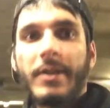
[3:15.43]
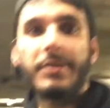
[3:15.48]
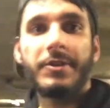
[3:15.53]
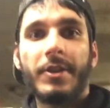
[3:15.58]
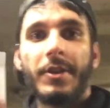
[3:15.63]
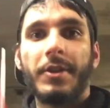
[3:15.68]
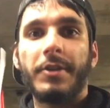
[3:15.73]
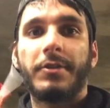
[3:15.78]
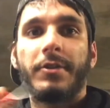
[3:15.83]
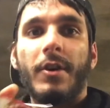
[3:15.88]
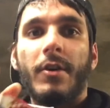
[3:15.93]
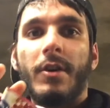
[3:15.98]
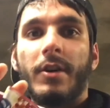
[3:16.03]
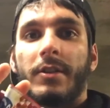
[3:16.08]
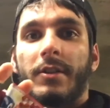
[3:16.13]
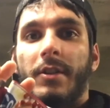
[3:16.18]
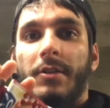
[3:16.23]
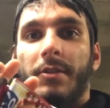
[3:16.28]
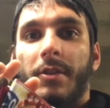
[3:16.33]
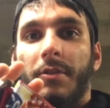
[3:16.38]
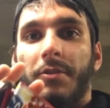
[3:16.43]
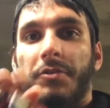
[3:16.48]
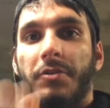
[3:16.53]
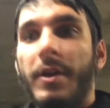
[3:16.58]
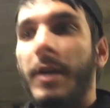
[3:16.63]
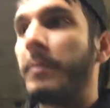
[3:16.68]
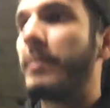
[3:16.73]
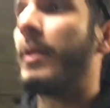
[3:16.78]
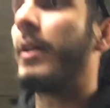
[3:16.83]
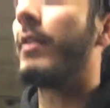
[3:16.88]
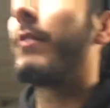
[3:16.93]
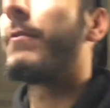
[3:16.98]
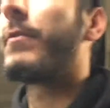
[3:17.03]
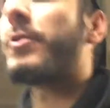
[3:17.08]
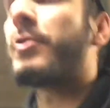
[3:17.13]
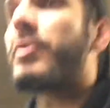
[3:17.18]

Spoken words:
install the tow hook, the tow strap now for